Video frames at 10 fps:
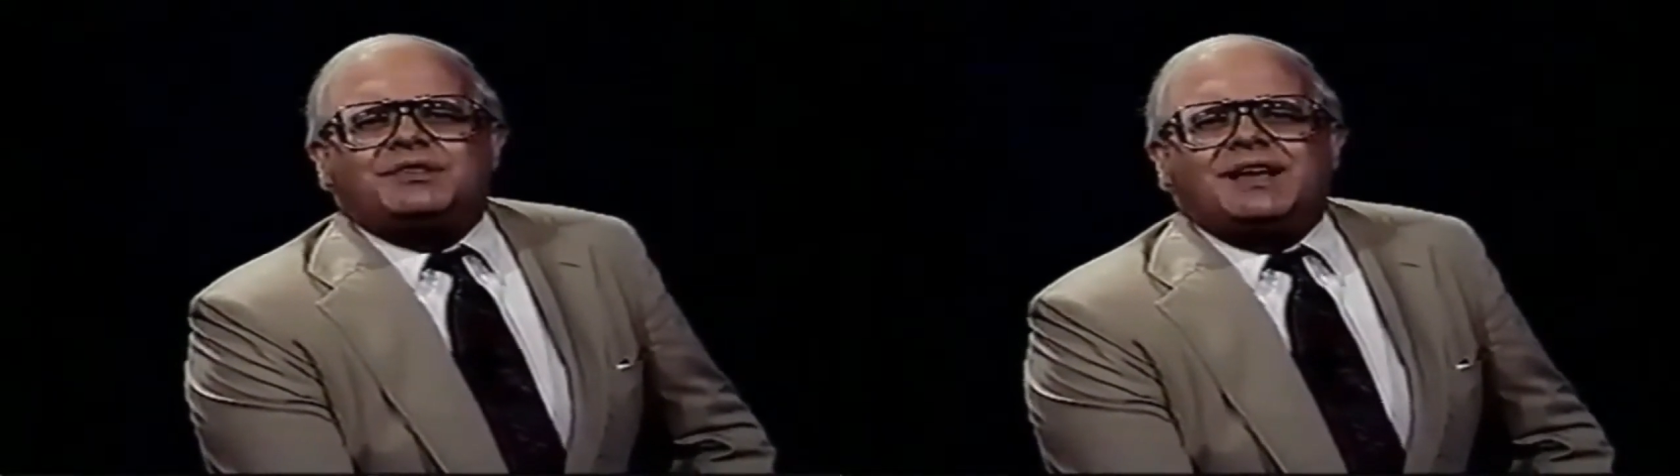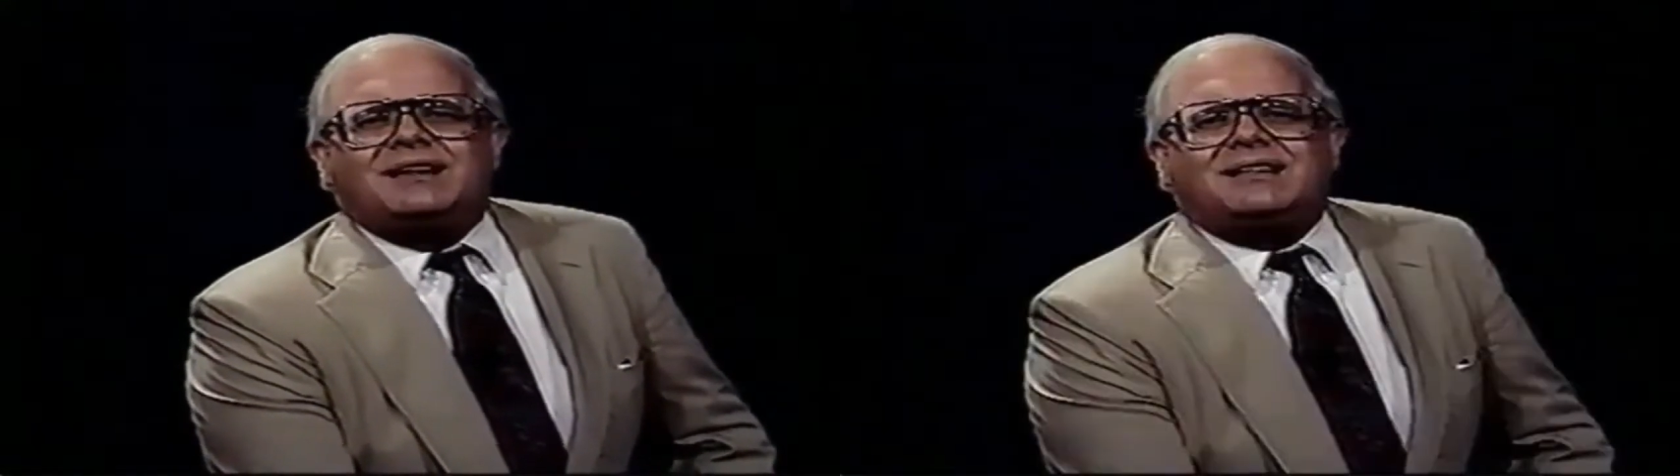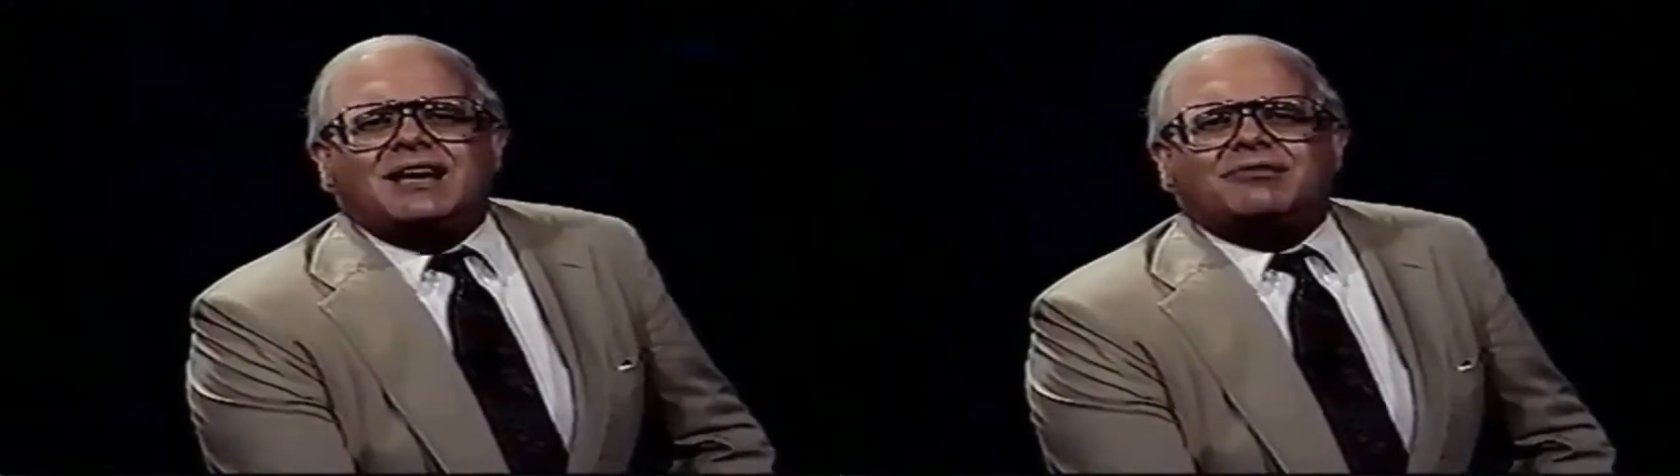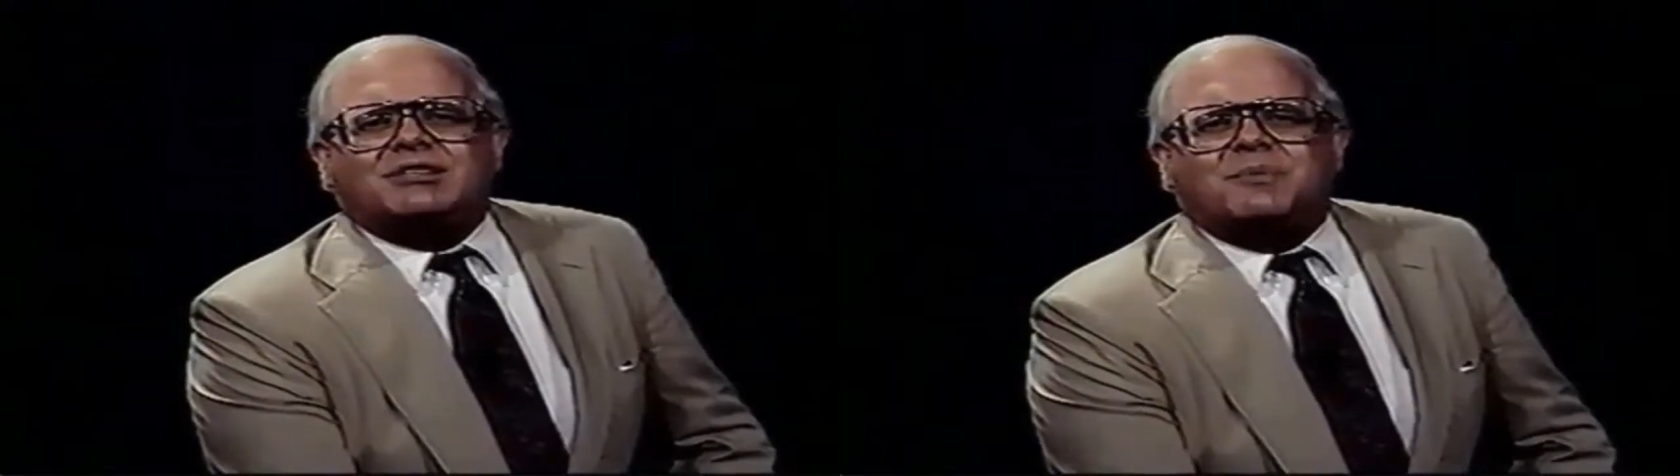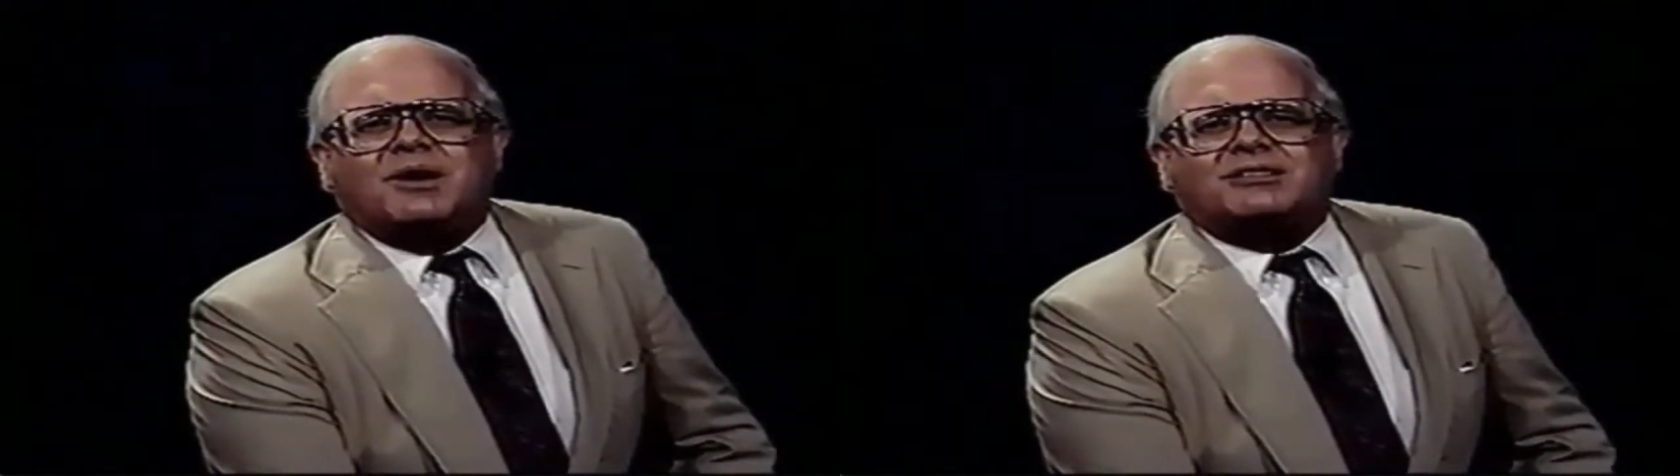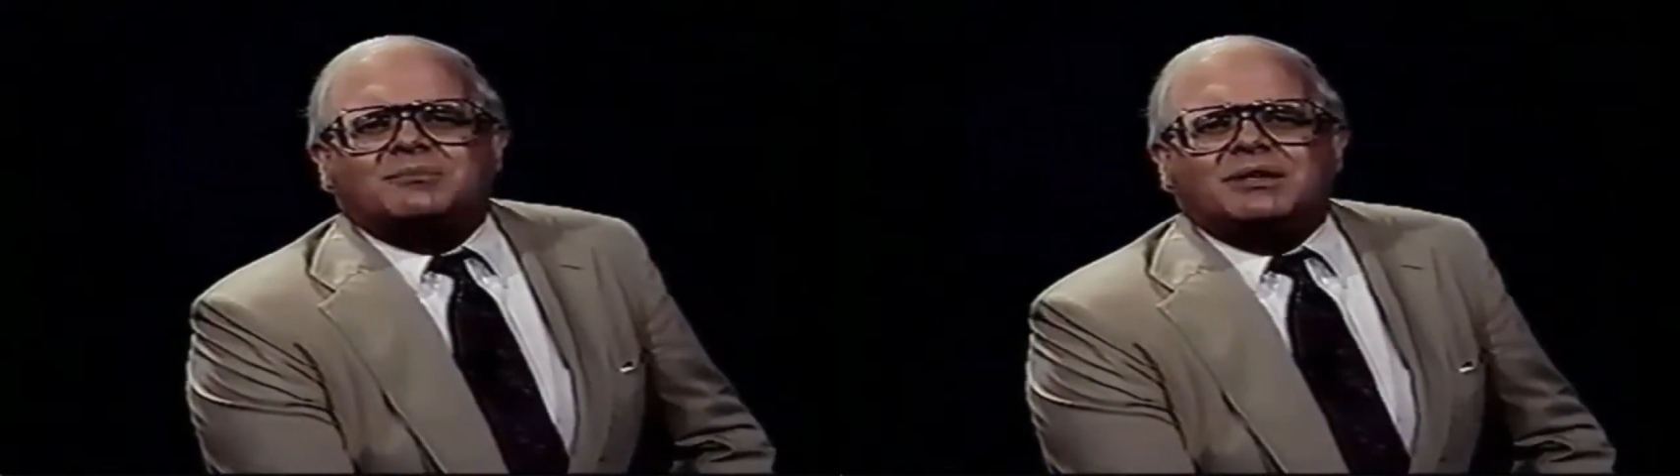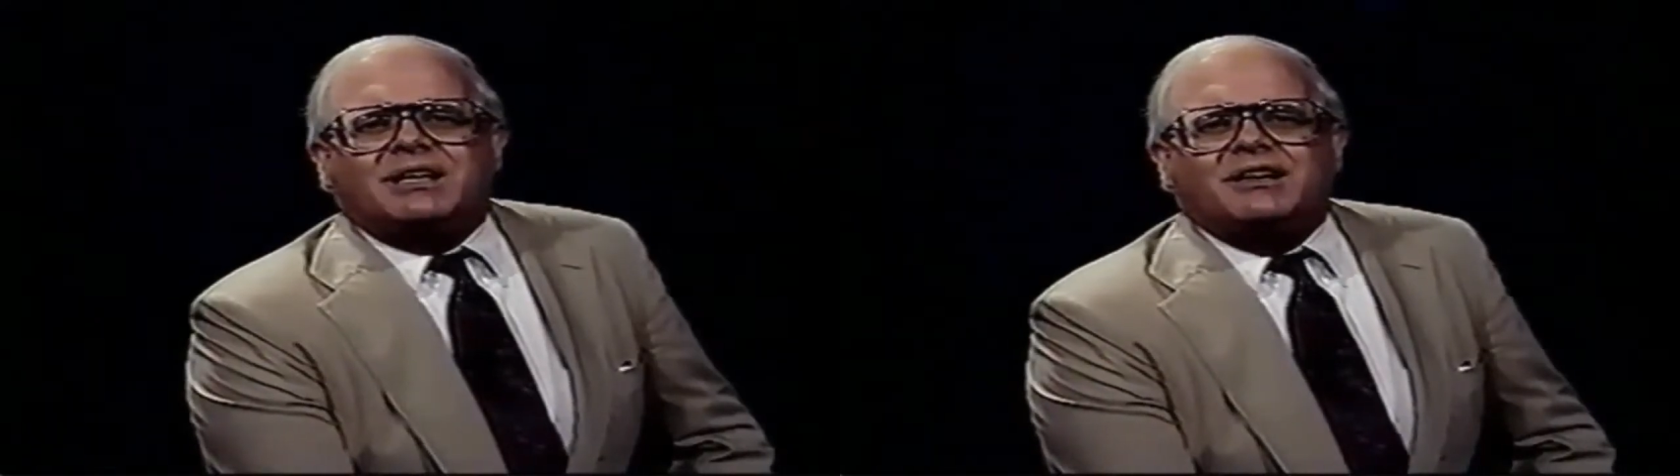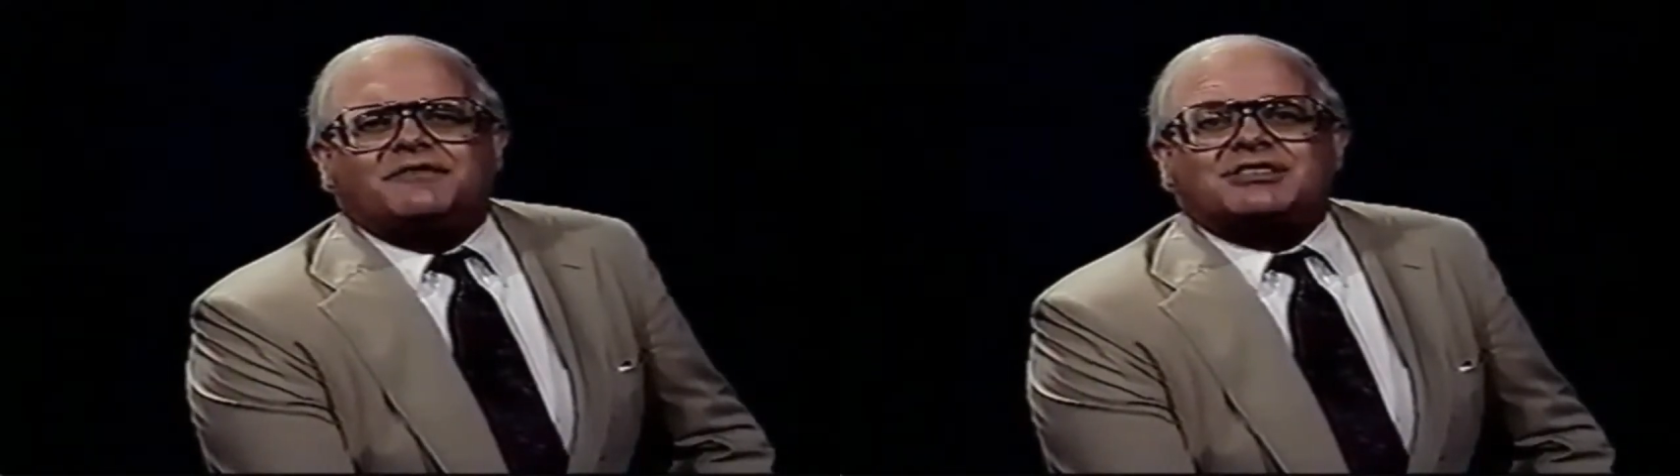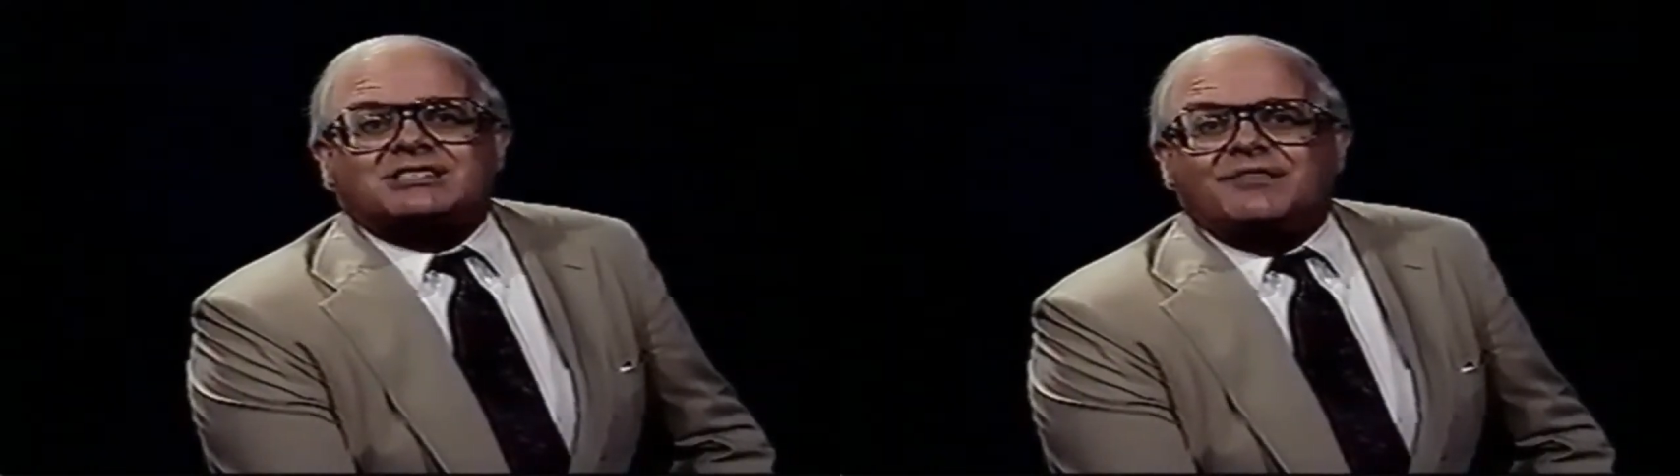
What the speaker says: would then take responsibility for